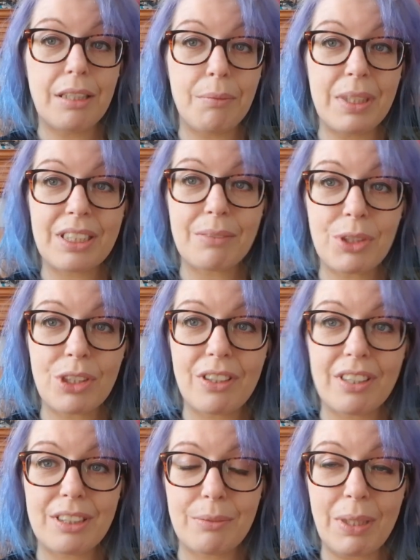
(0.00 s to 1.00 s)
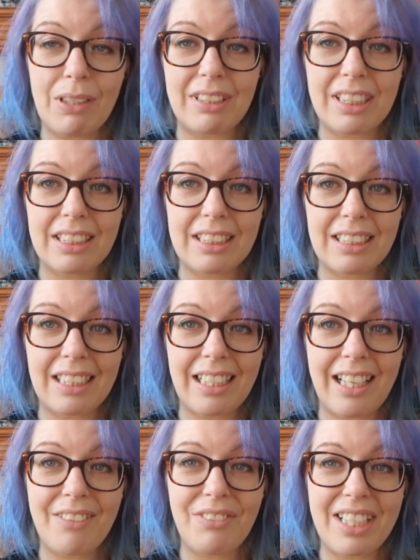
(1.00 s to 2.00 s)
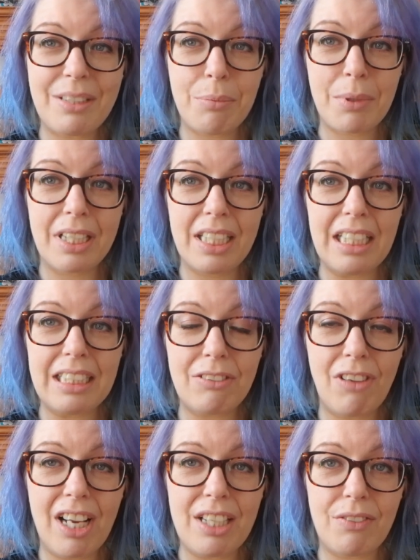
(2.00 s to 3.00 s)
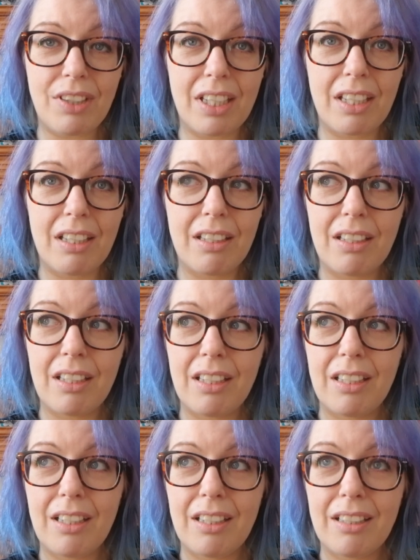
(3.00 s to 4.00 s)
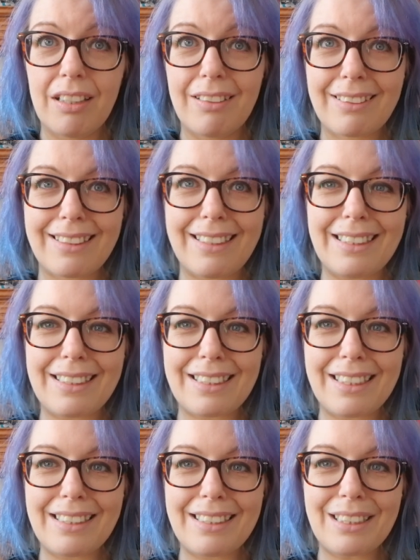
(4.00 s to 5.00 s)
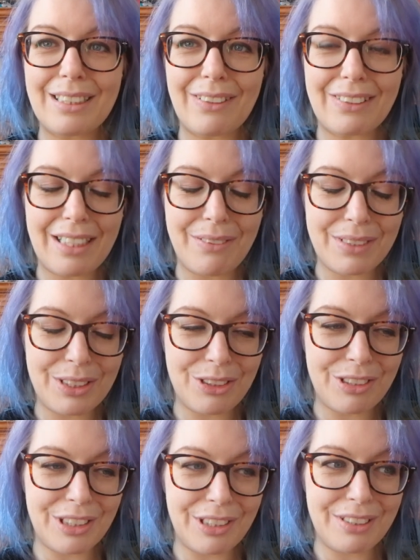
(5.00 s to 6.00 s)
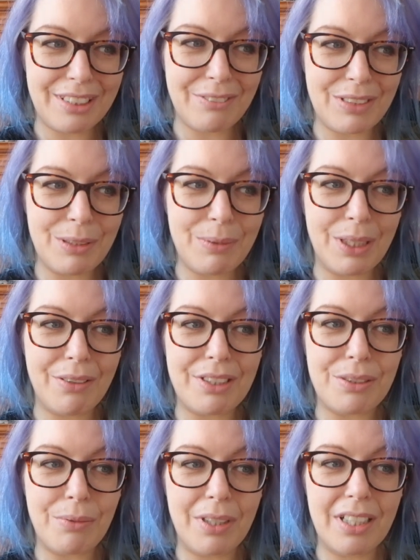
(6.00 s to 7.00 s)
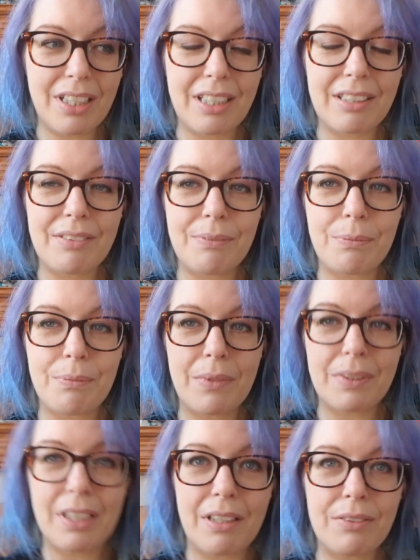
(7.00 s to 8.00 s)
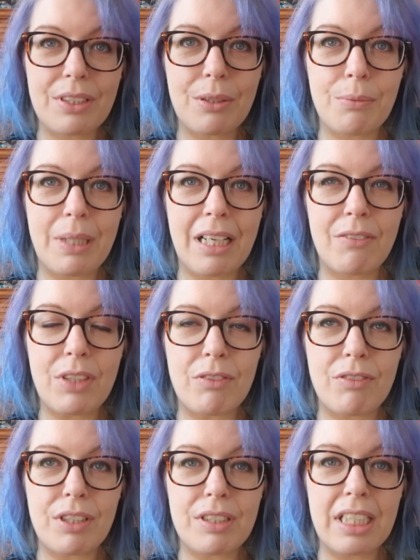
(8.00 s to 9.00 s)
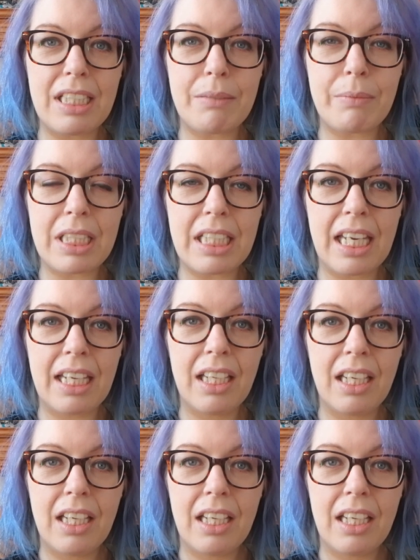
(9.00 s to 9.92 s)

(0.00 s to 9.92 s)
which I'm sure, to be honest, I've had a pretty easy ride of it. Since lockdown was introduced, I've still been going to work, but I've still been having a routine in my day,